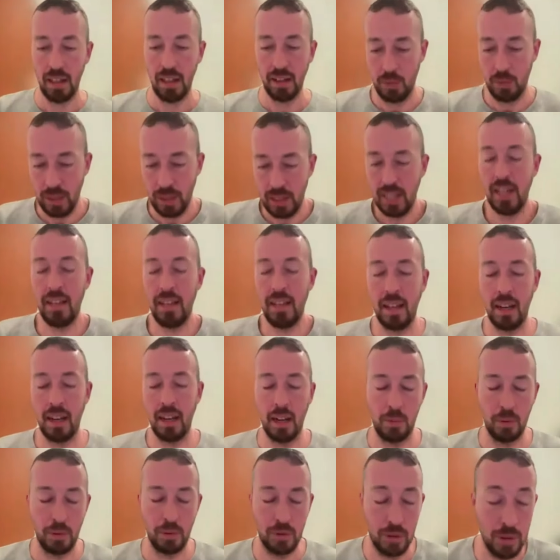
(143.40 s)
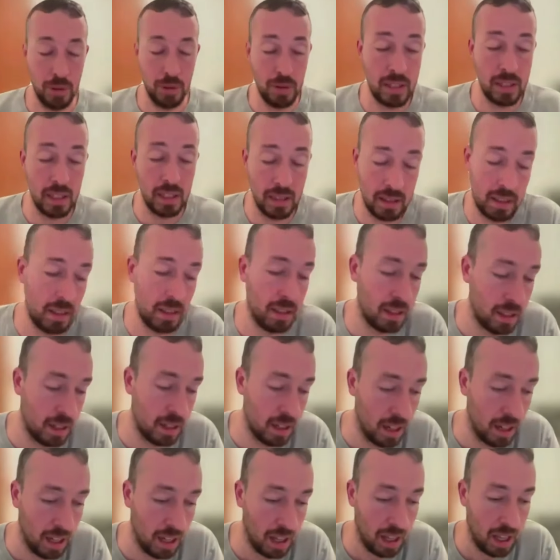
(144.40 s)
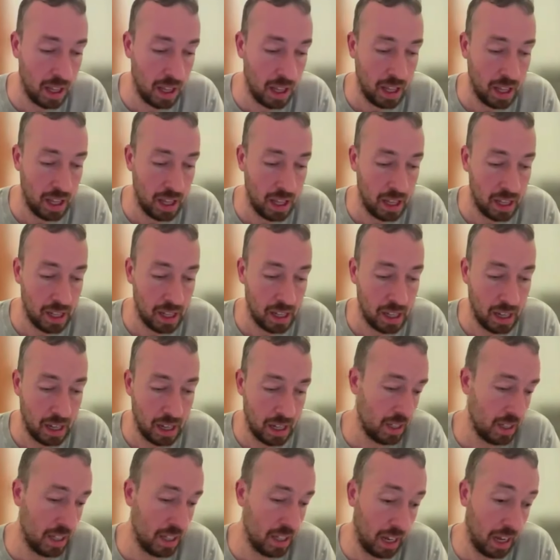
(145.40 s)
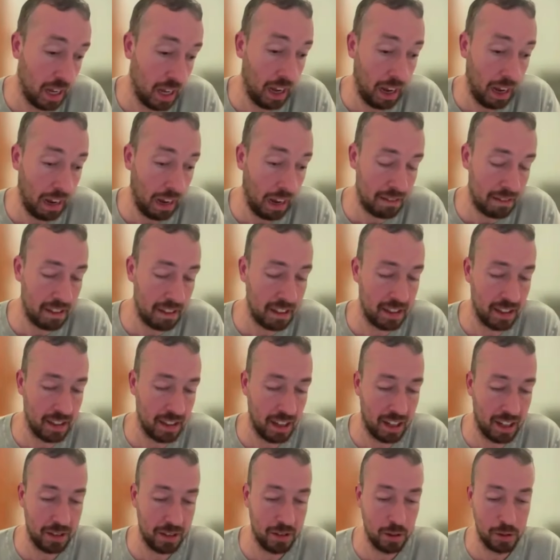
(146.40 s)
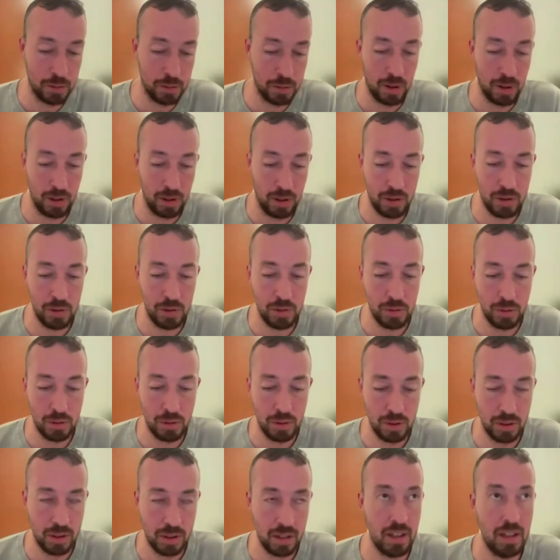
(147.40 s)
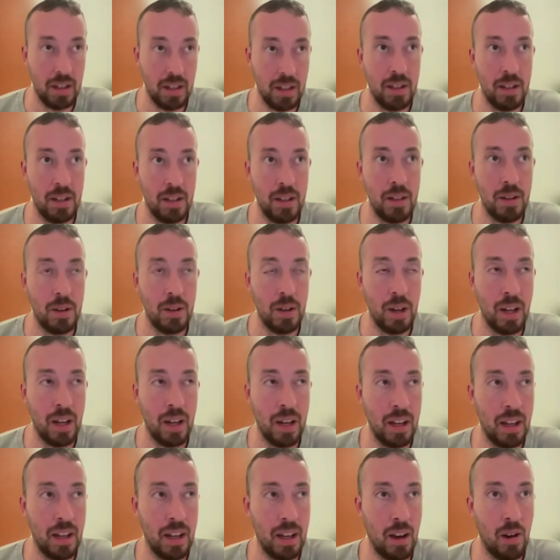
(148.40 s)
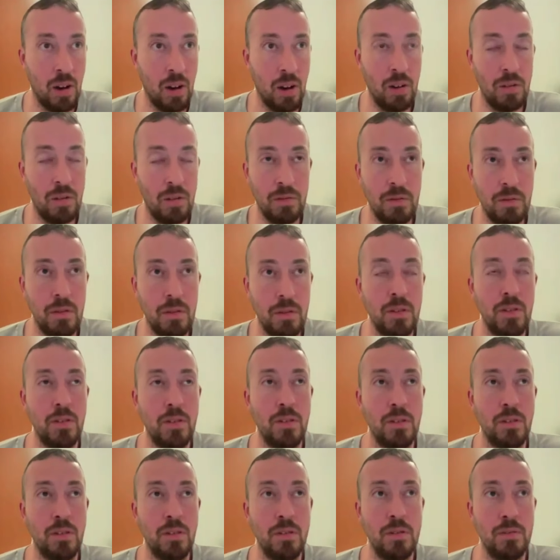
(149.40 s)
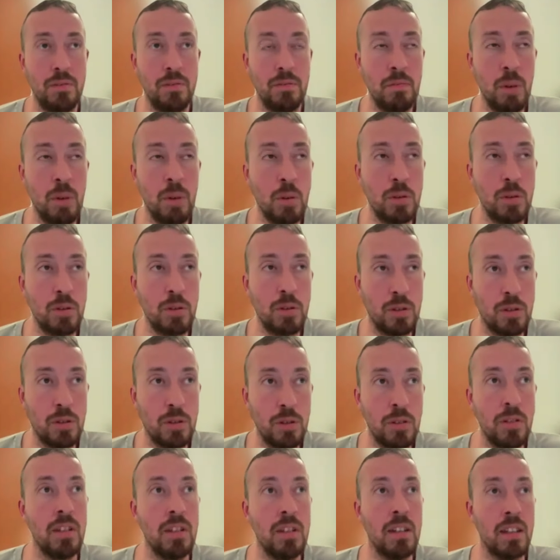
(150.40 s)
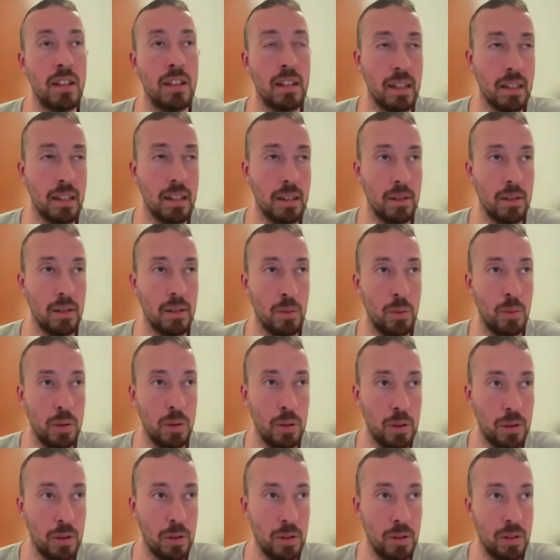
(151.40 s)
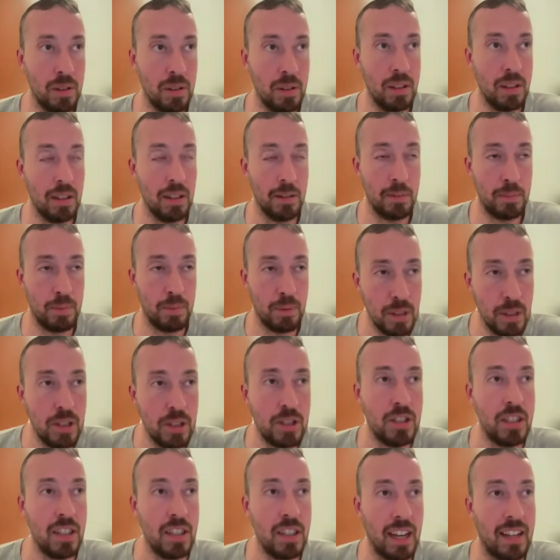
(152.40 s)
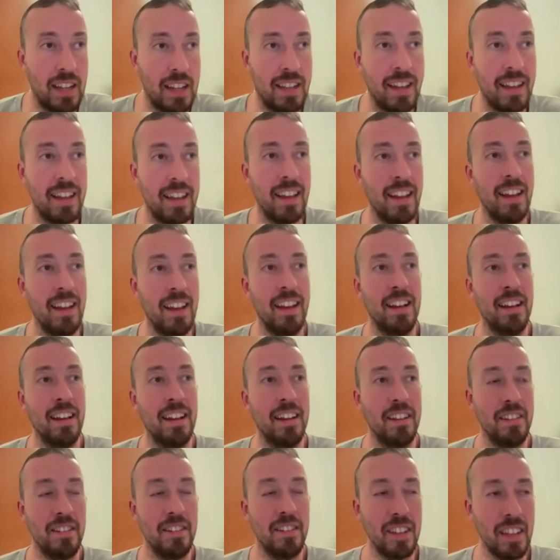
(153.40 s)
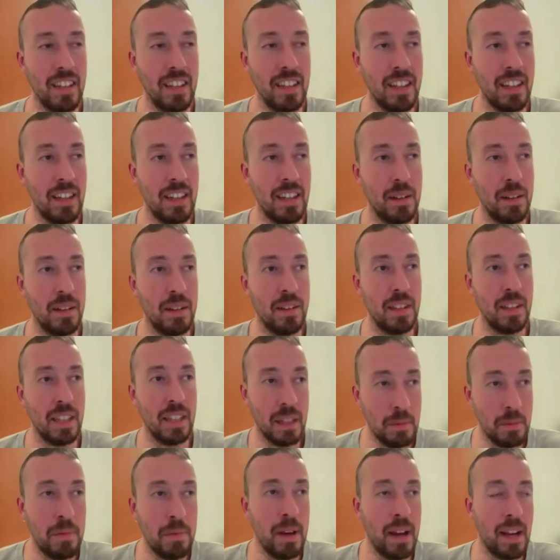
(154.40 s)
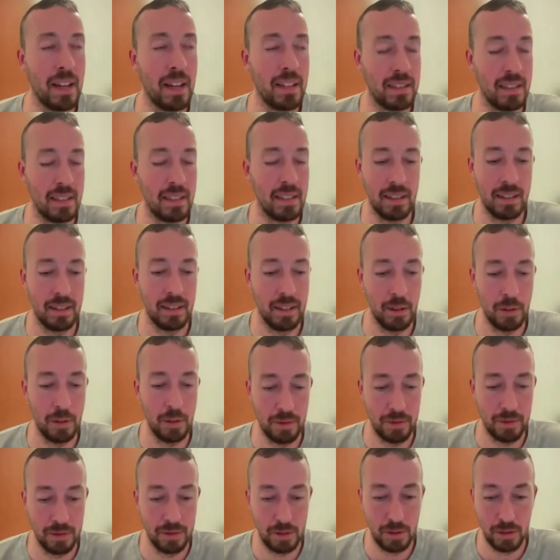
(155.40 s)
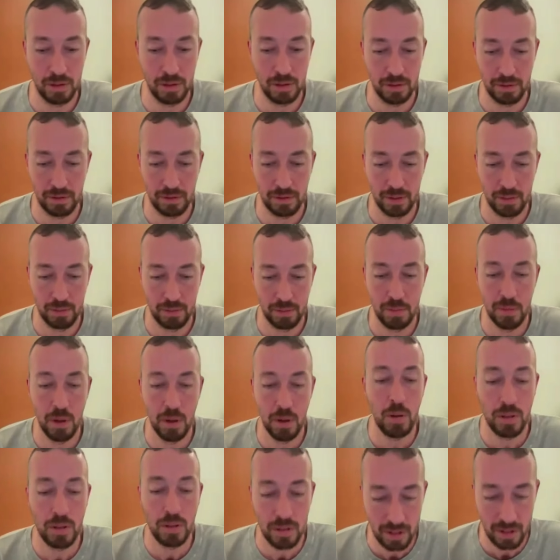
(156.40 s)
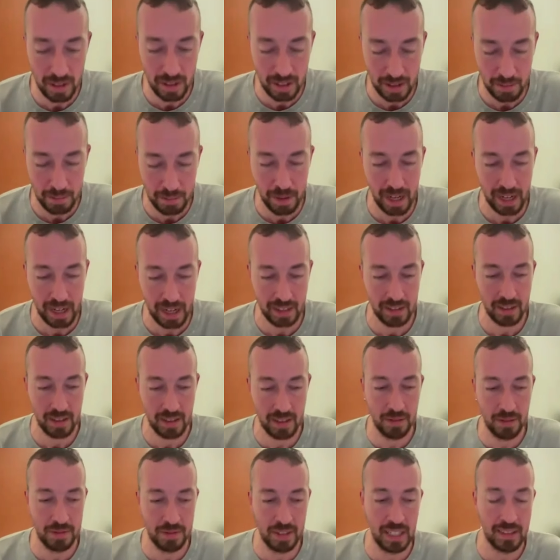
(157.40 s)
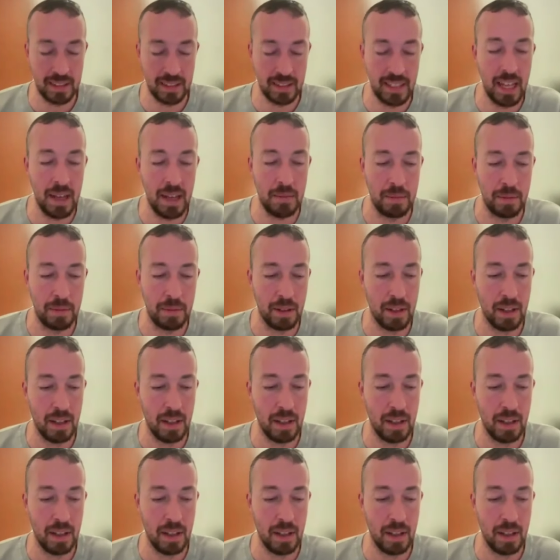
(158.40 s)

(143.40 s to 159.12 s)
If we take that opportunity, then I think HaKadosh Baruch Hu most certainly will appreciate the impact and, you know, sort of promote the impact of that step.